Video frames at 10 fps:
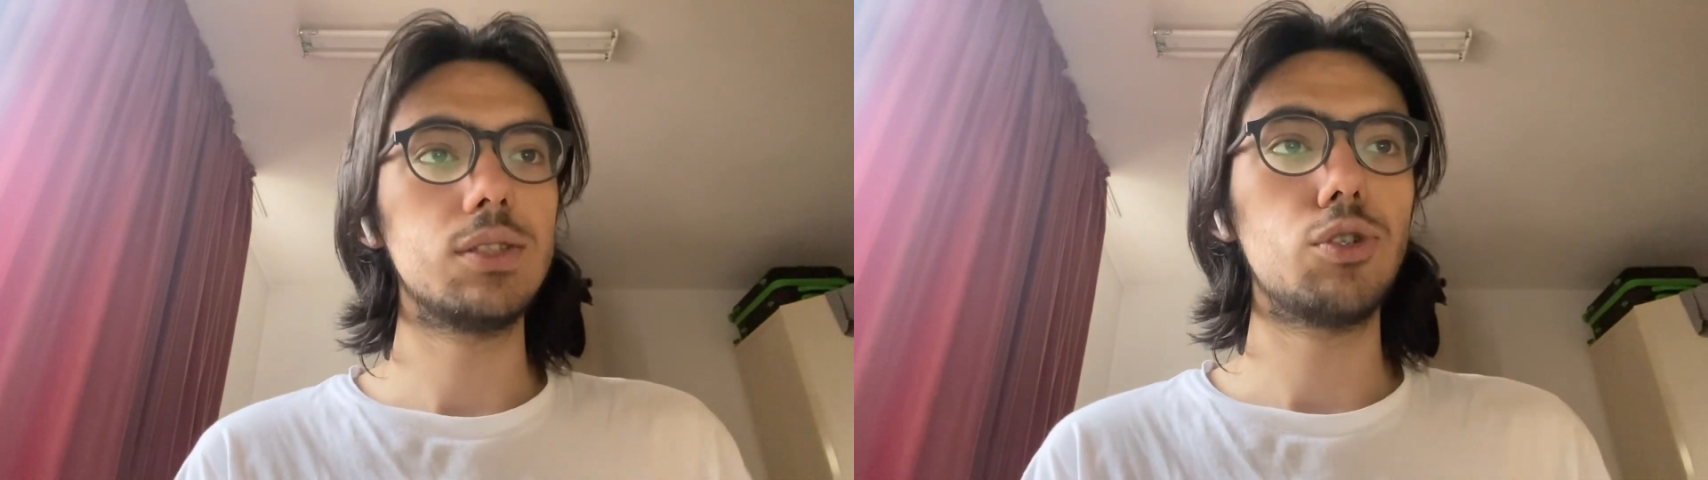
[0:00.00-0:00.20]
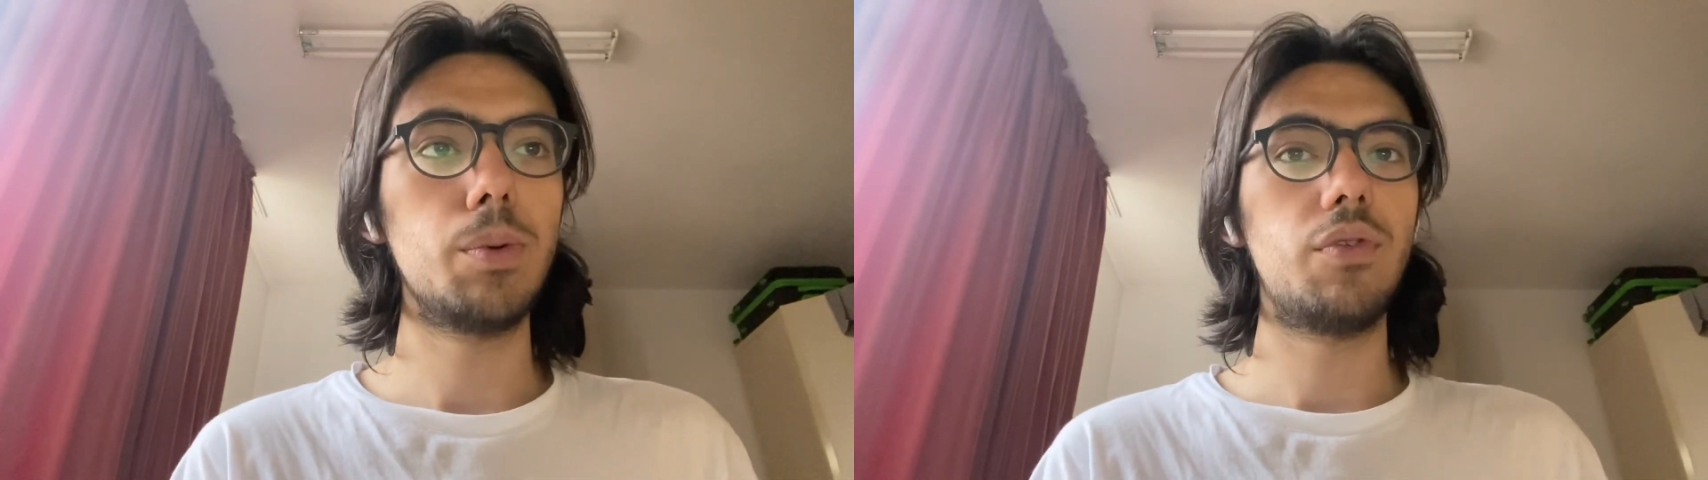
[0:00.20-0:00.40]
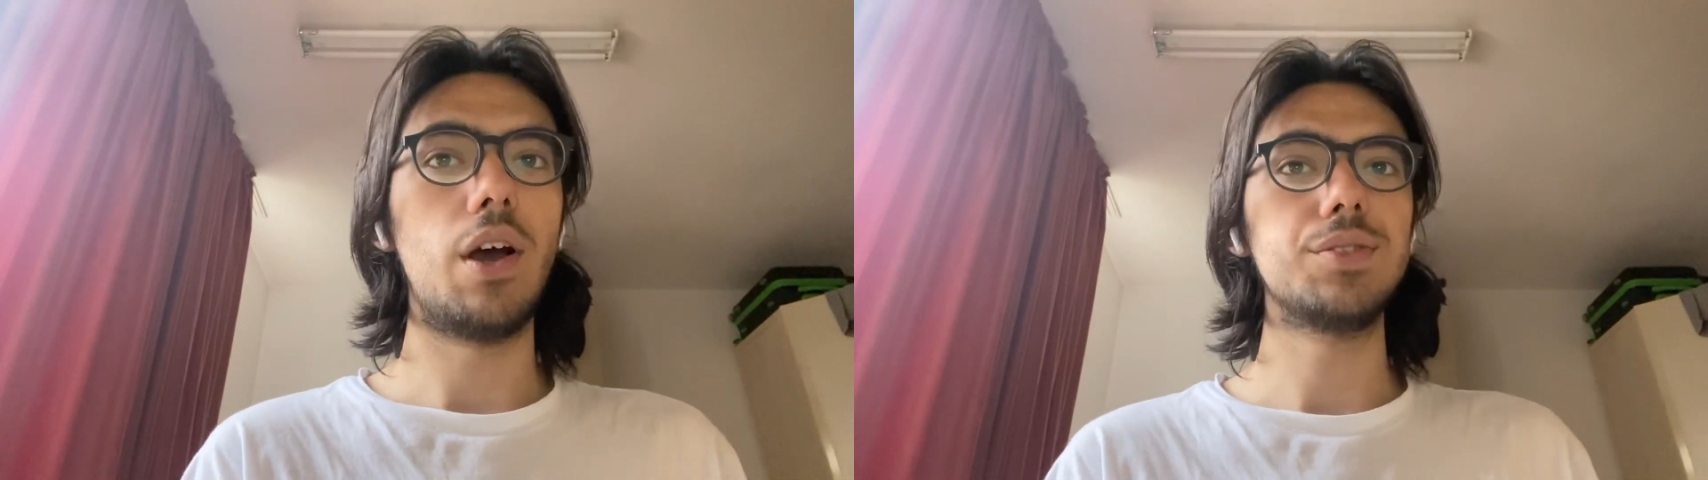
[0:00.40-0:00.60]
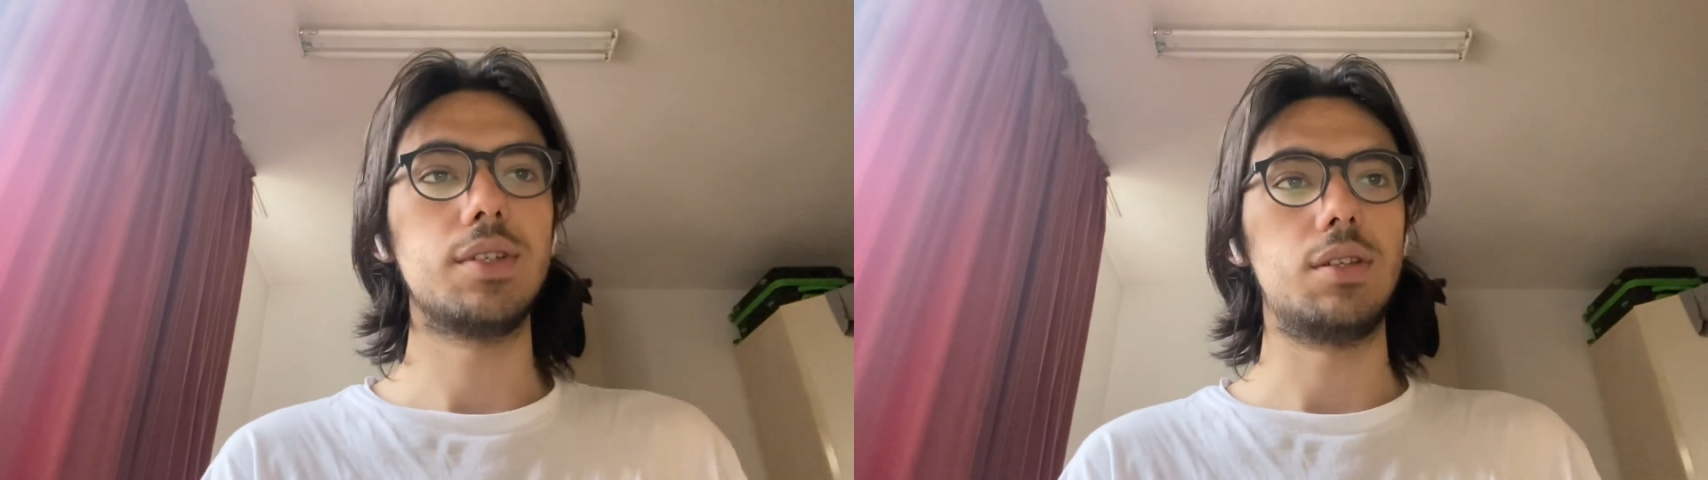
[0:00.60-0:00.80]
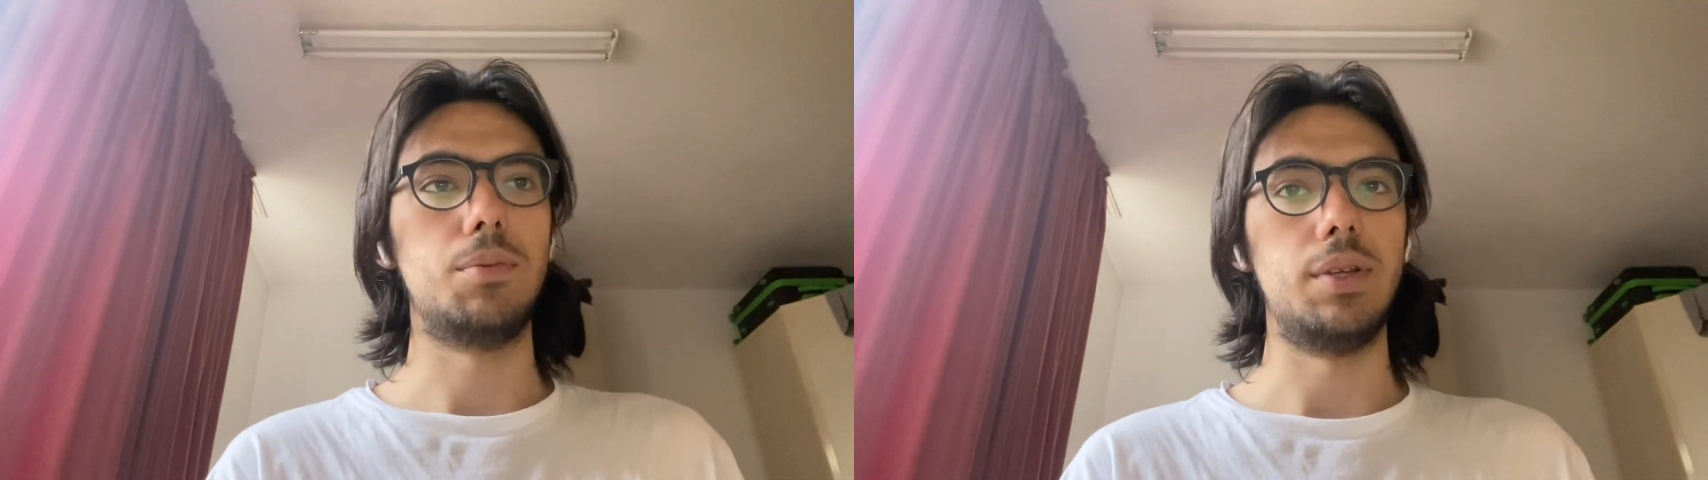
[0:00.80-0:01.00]
to be 5
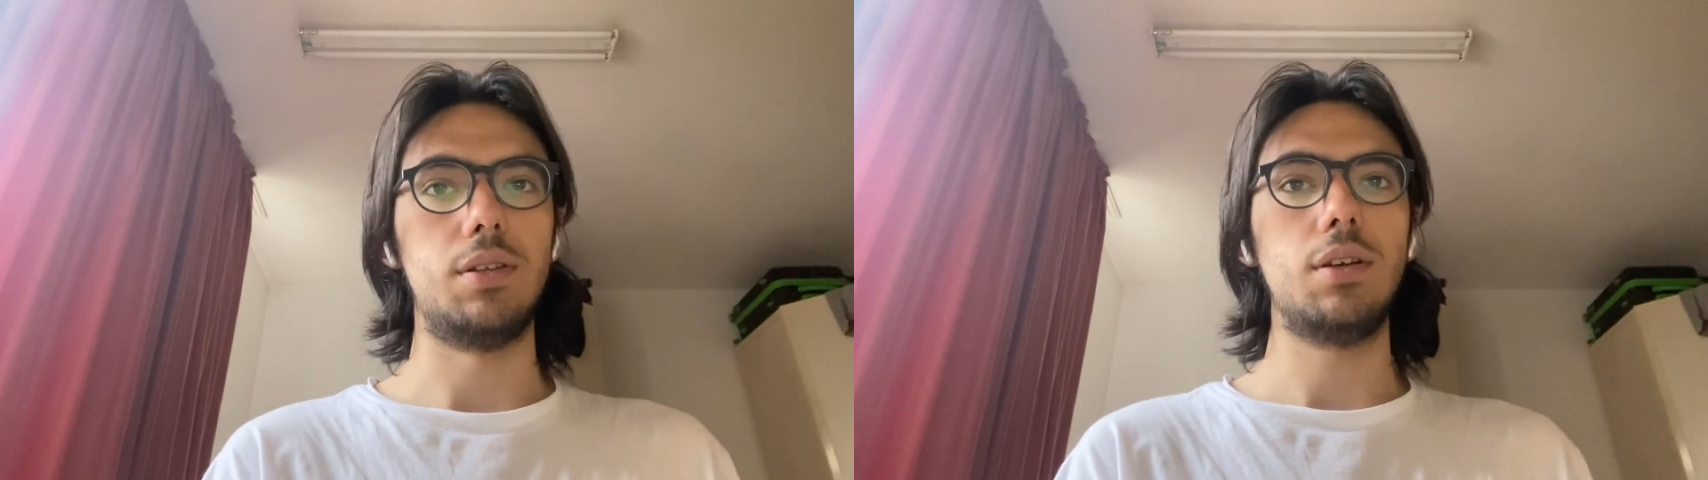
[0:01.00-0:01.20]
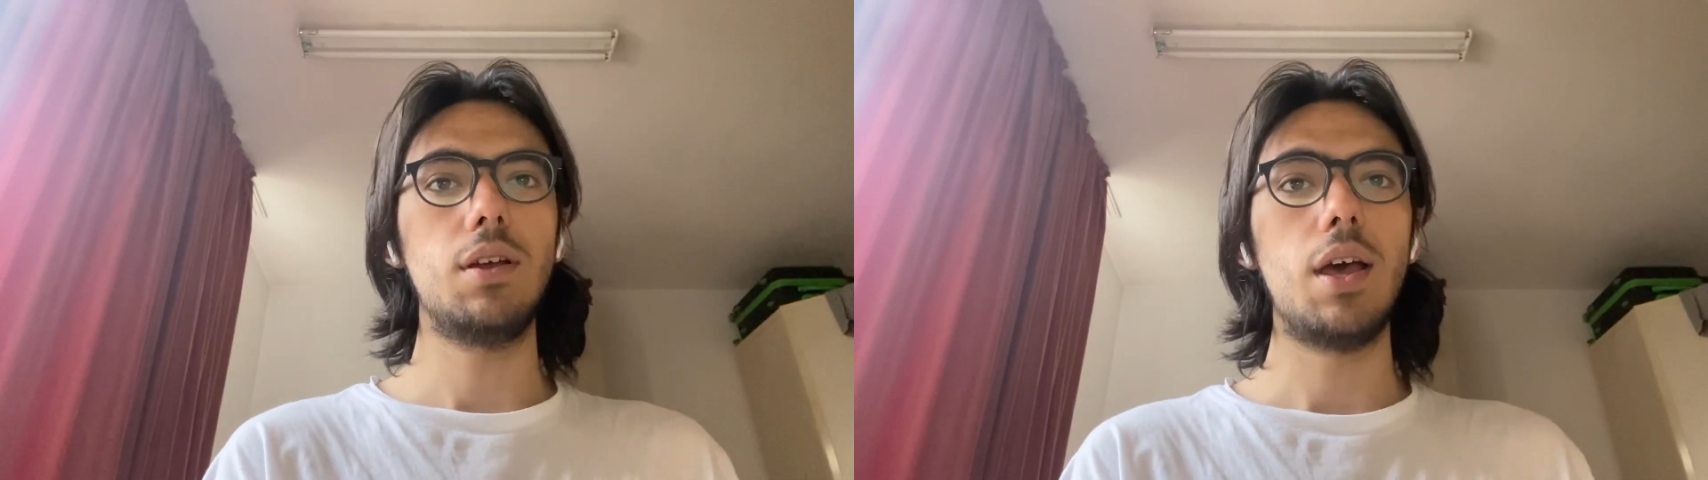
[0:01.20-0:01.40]
cm